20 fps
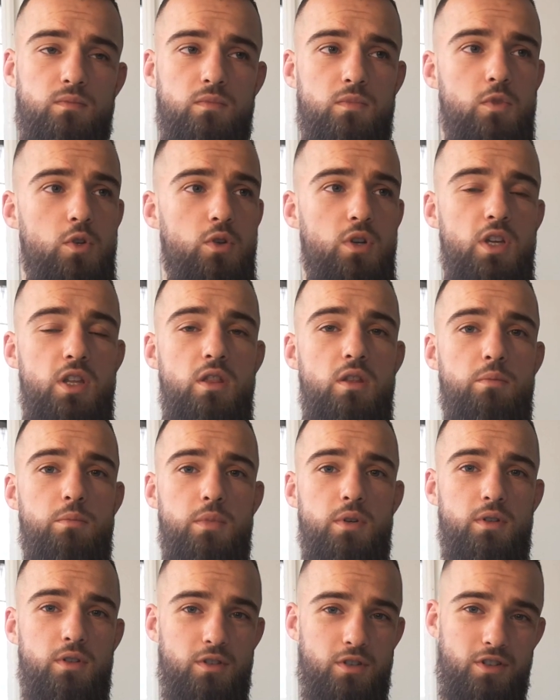you need them,
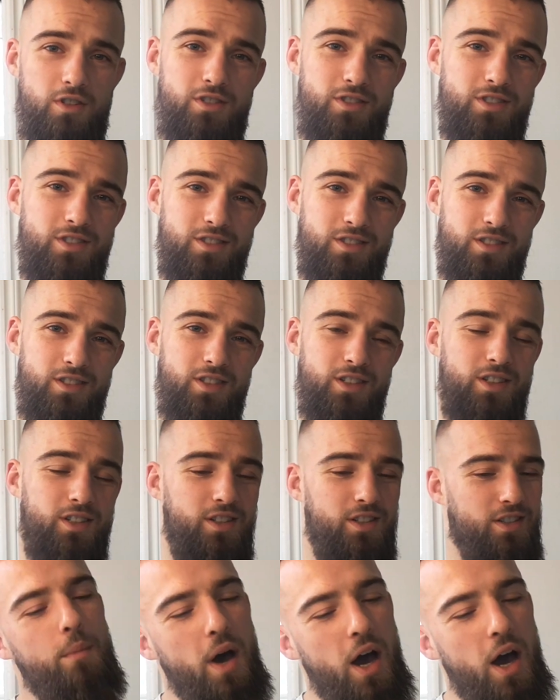you know.